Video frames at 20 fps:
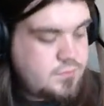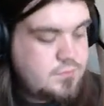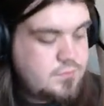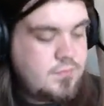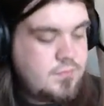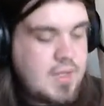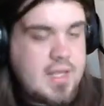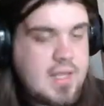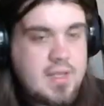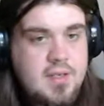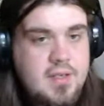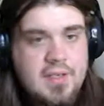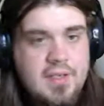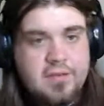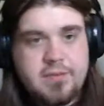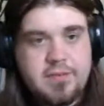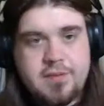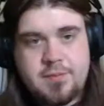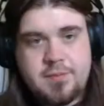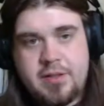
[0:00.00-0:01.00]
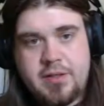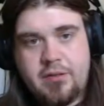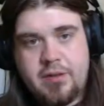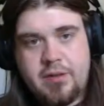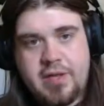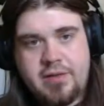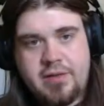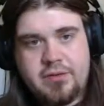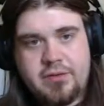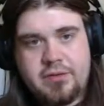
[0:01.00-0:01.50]
And then Need for Speed
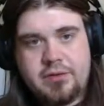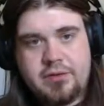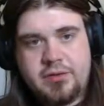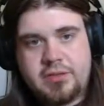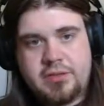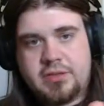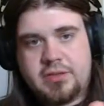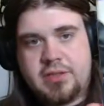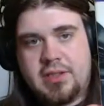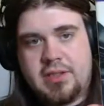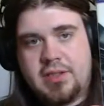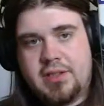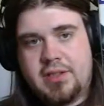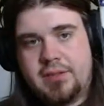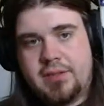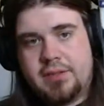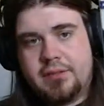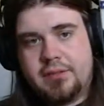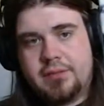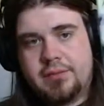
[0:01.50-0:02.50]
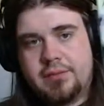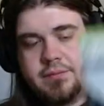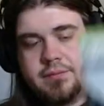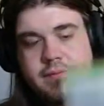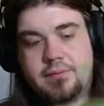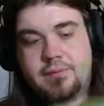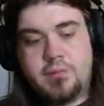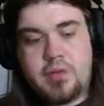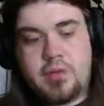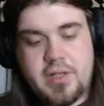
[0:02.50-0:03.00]
Rivals,
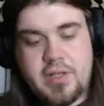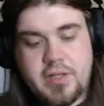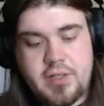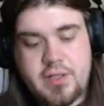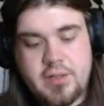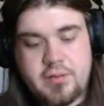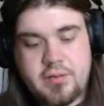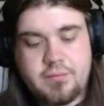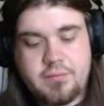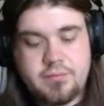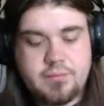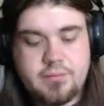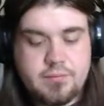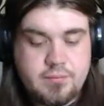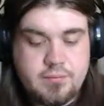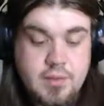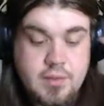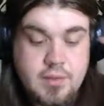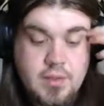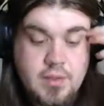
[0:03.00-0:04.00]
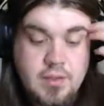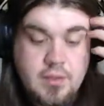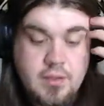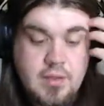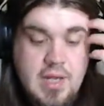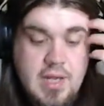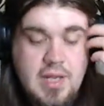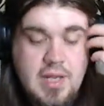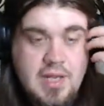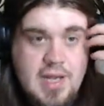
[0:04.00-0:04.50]
pretty good.
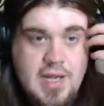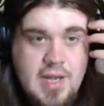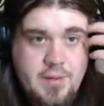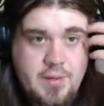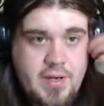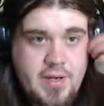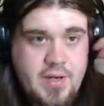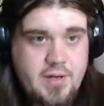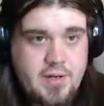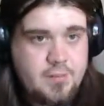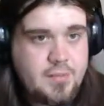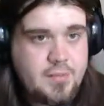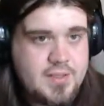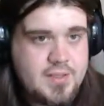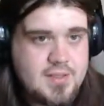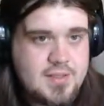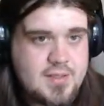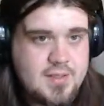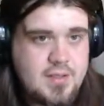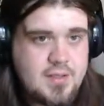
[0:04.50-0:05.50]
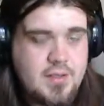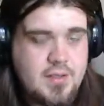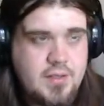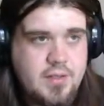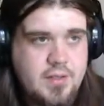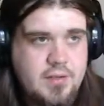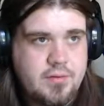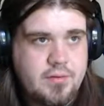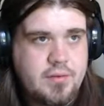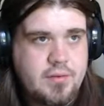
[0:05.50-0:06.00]
I like hiding behind a police
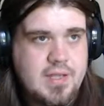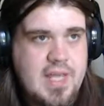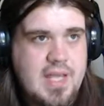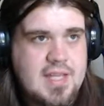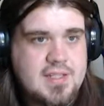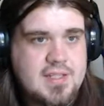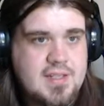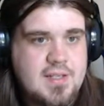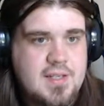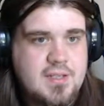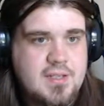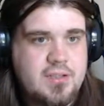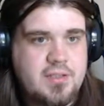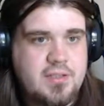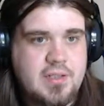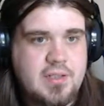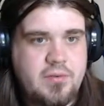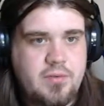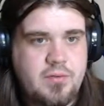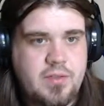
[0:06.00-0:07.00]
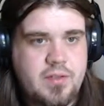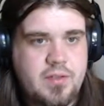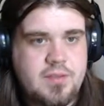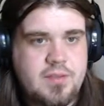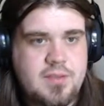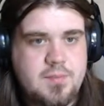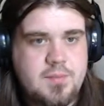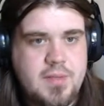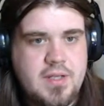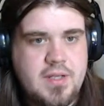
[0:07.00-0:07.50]
gas station, and when a
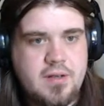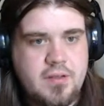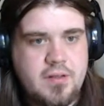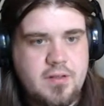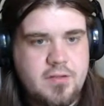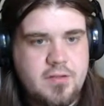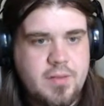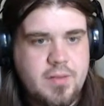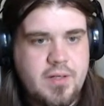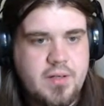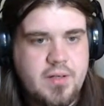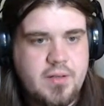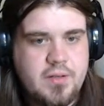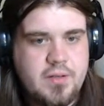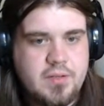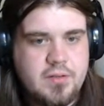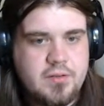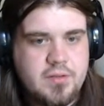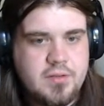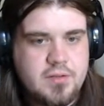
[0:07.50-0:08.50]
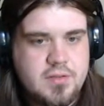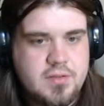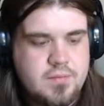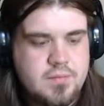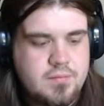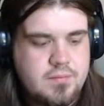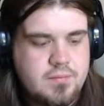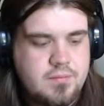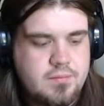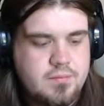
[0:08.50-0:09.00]
speeder goes by, I'll just
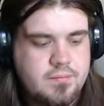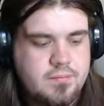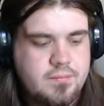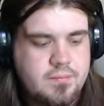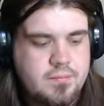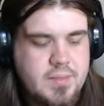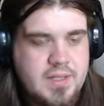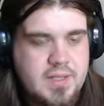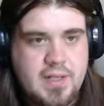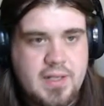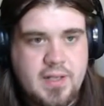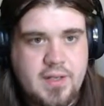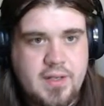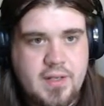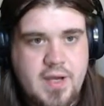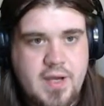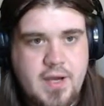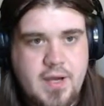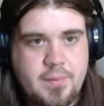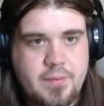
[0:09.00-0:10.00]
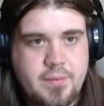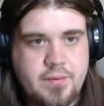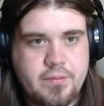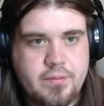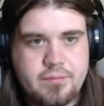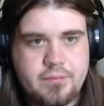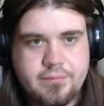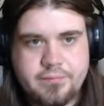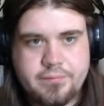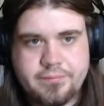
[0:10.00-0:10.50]
be like a cop
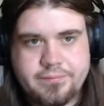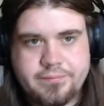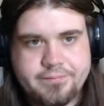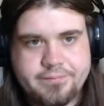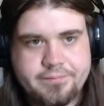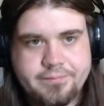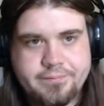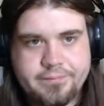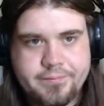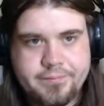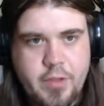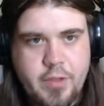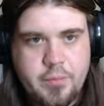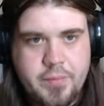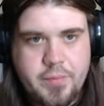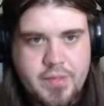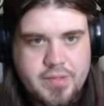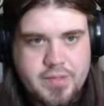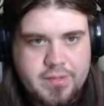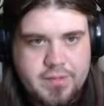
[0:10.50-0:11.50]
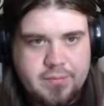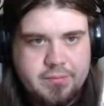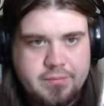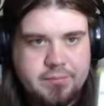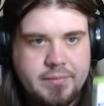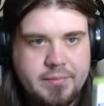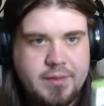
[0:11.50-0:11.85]
and go bust them.